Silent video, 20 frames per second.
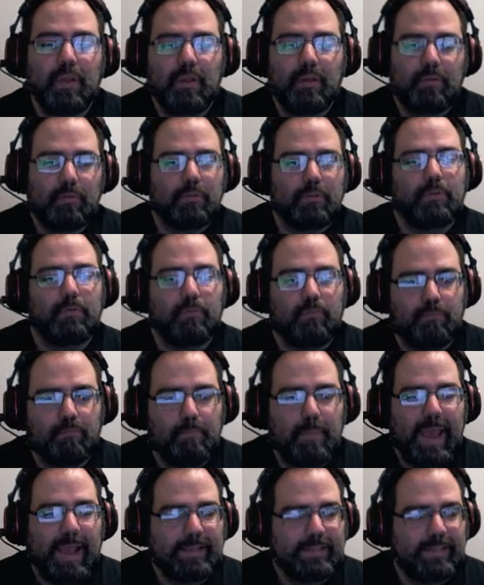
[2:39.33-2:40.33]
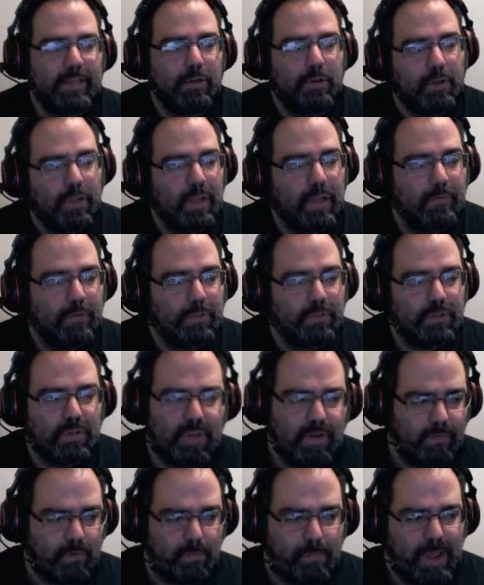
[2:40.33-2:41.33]
to max out your levels. You
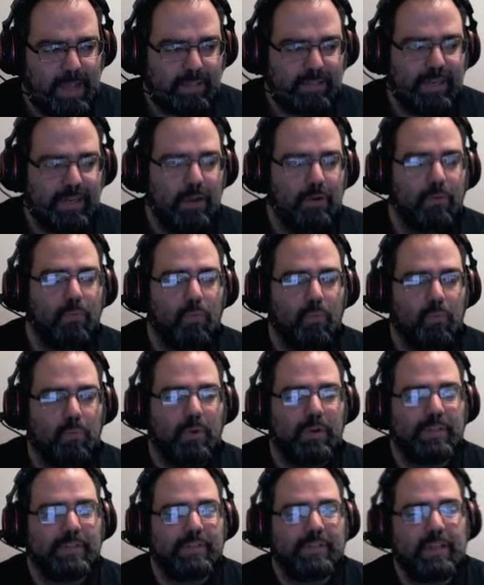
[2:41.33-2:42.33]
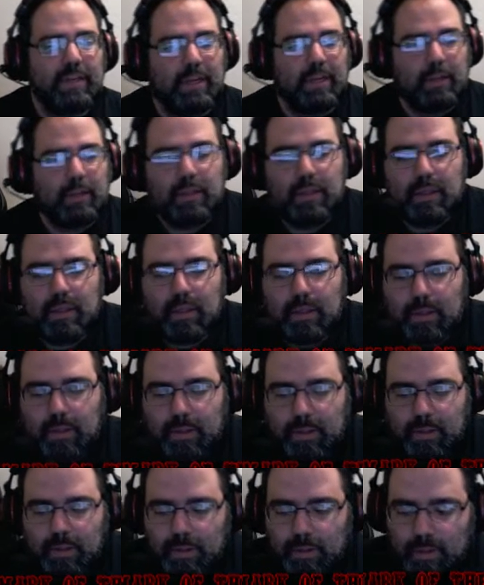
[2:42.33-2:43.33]
never maxed out in one sitting.
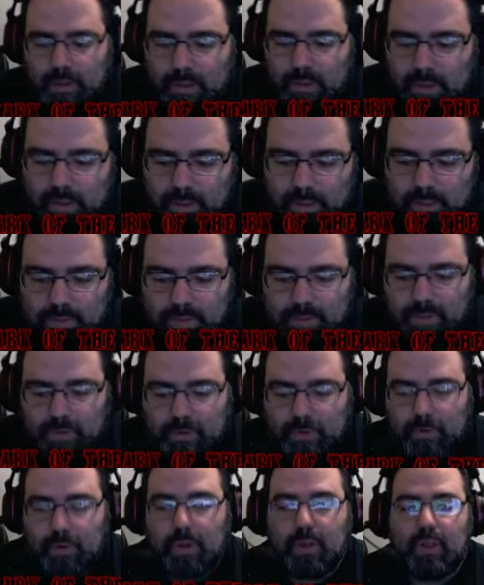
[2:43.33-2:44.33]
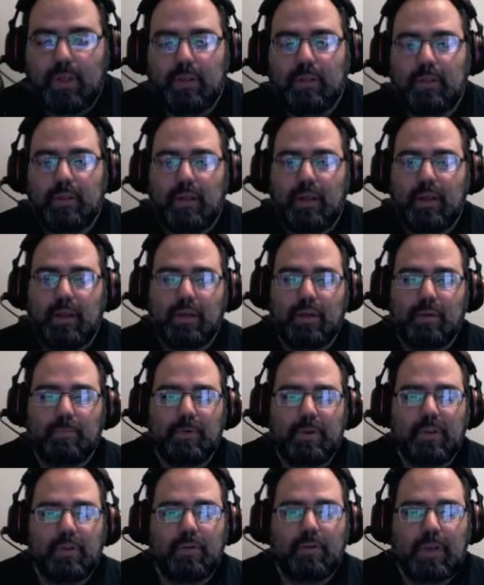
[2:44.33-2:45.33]
So I'm going to
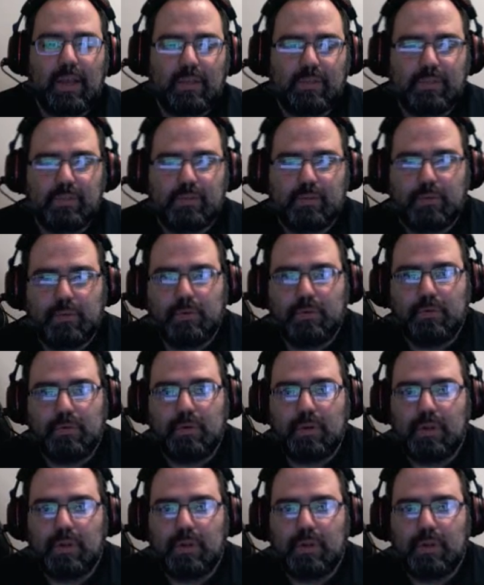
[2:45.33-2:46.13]
bring you guys through